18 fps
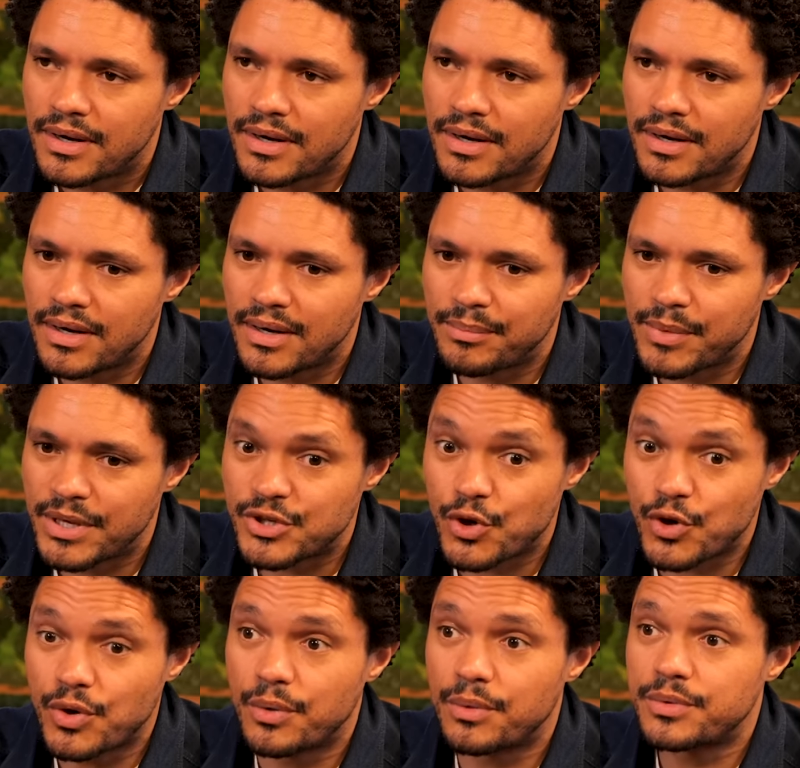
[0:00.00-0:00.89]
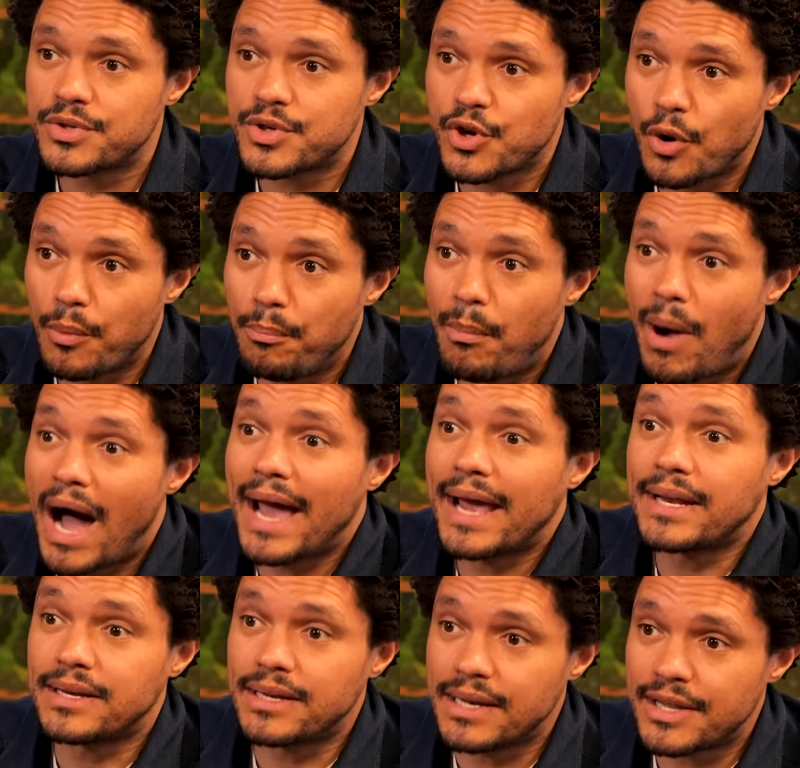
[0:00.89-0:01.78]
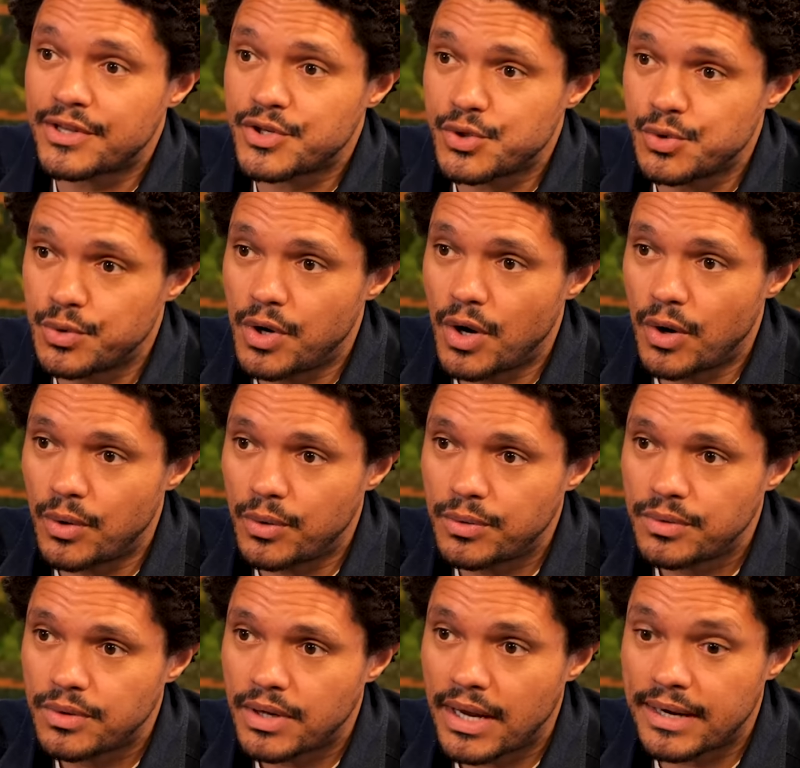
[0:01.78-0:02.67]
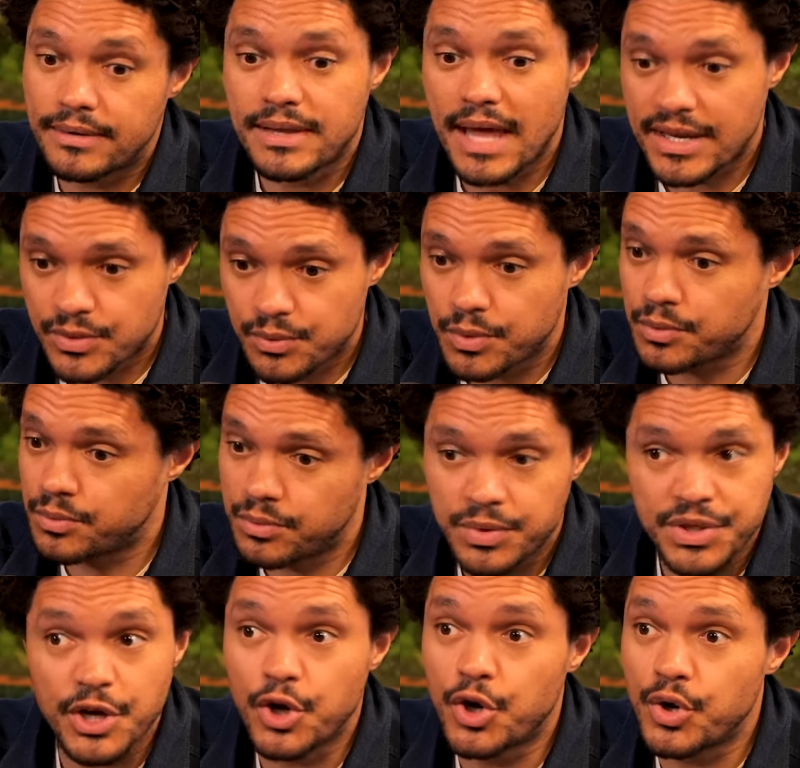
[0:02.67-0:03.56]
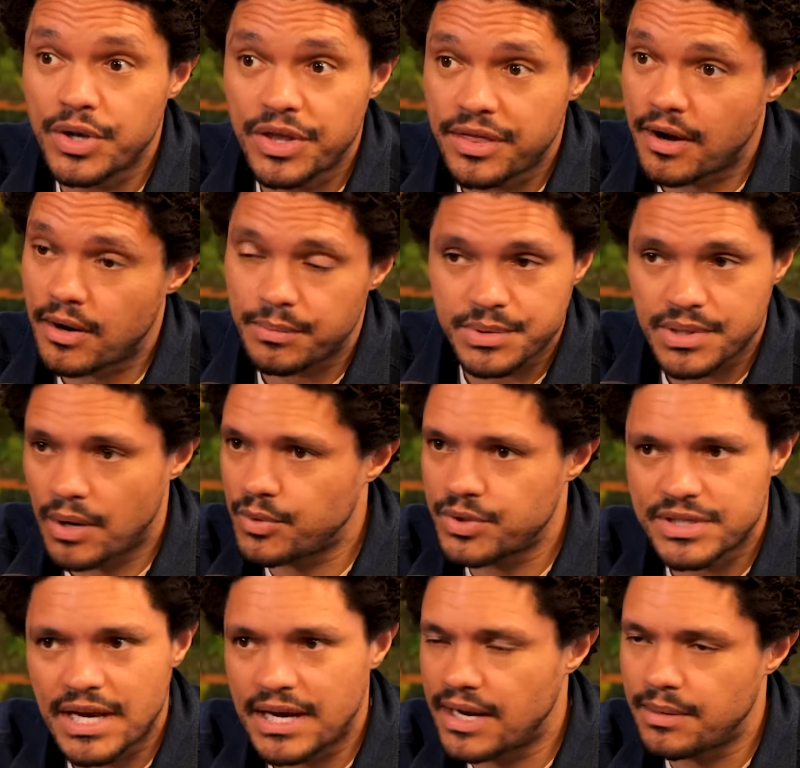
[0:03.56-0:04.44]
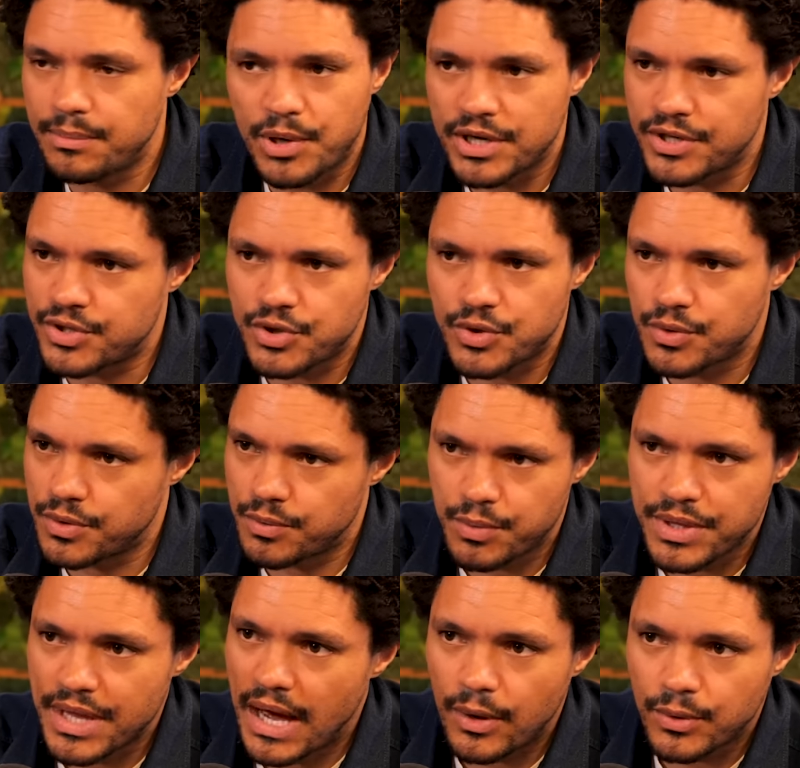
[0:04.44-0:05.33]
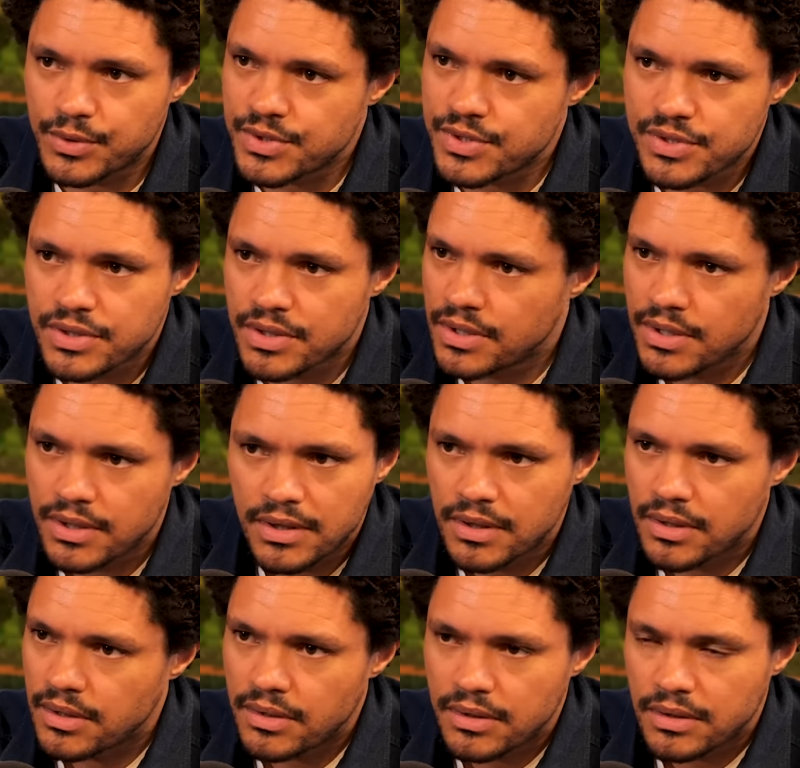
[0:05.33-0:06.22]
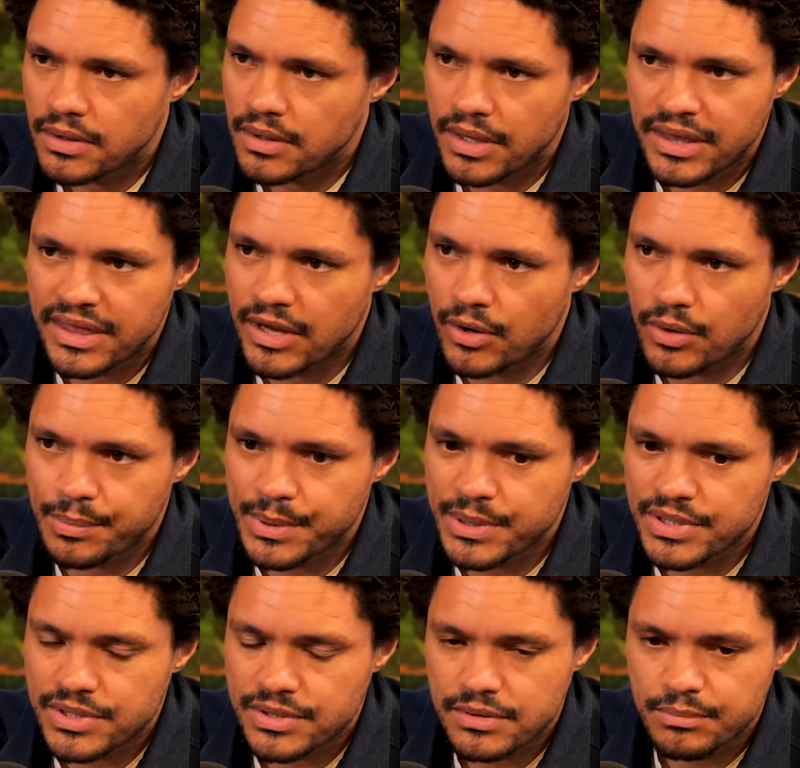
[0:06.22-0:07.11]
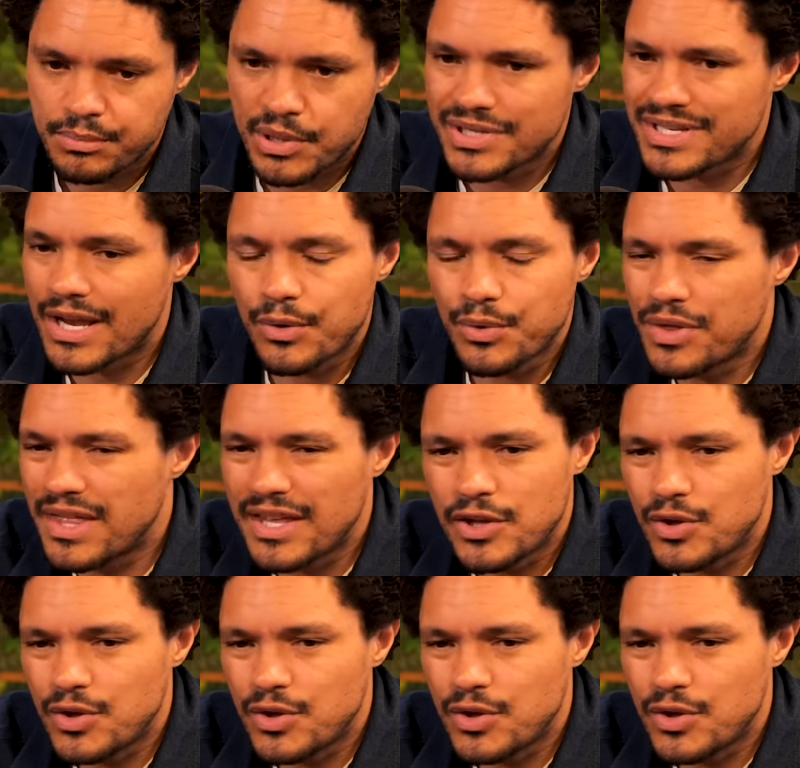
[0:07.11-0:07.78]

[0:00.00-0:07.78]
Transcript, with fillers: Um, and so and, your and so your mind lets you go. And that's with a good therapist. I wouldn't tell anybody to do it without yeah. a therapist because I don't